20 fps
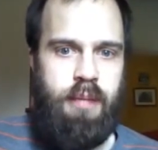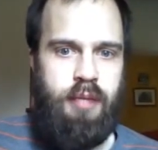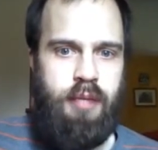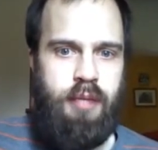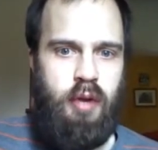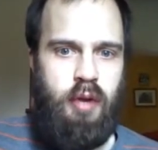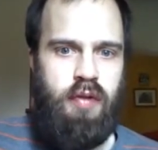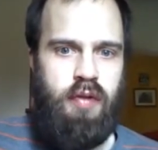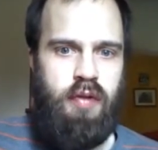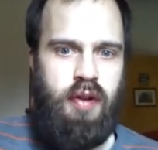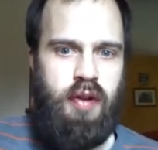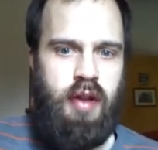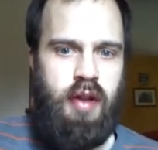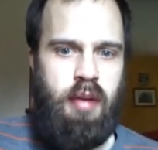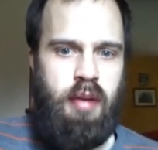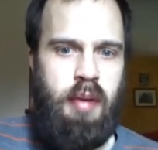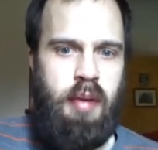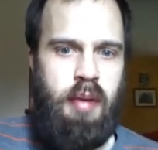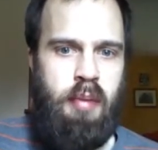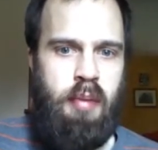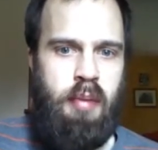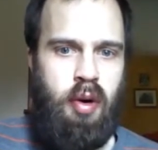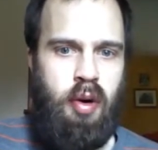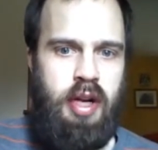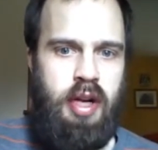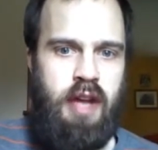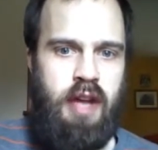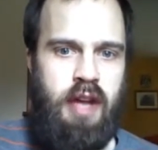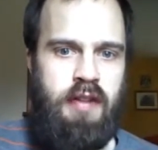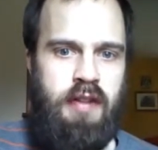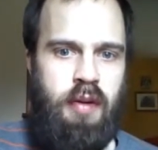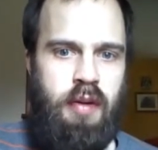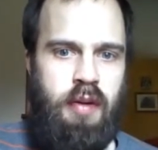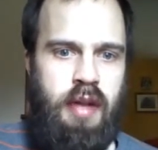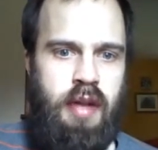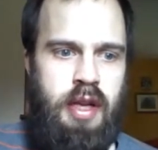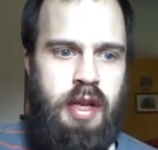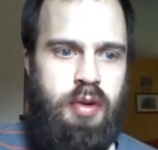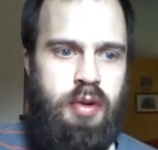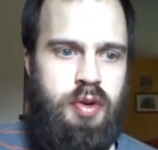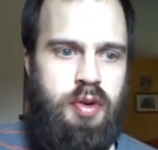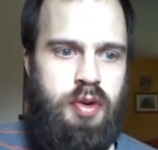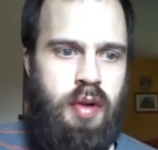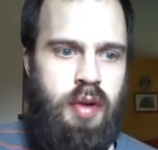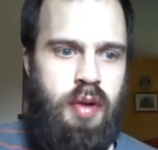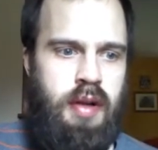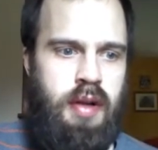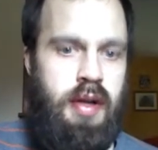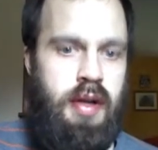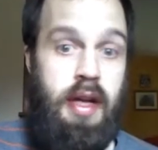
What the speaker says: go for a little bit more gusto than usual.